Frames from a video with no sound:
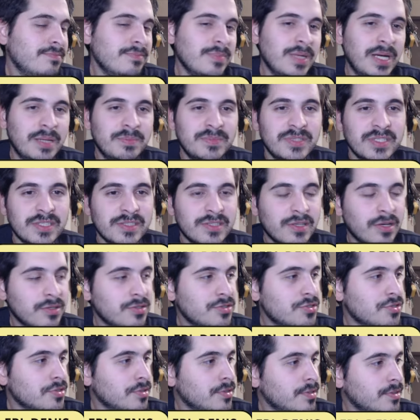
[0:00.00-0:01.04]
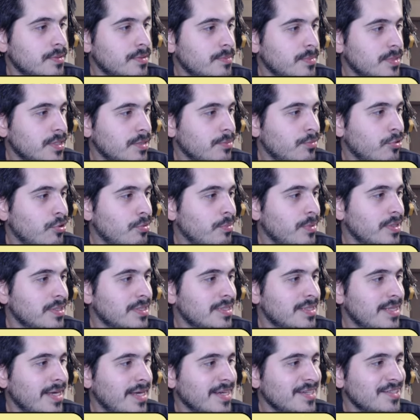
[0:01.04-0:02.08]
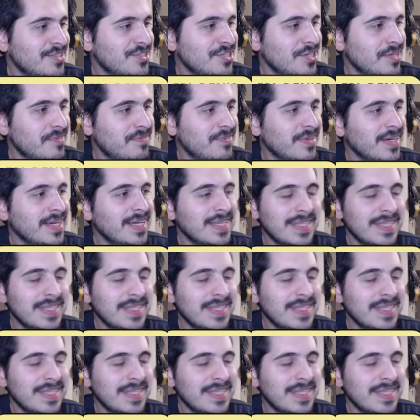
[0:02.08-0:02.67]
I'm just not sure at the moment. Thanks, Chief.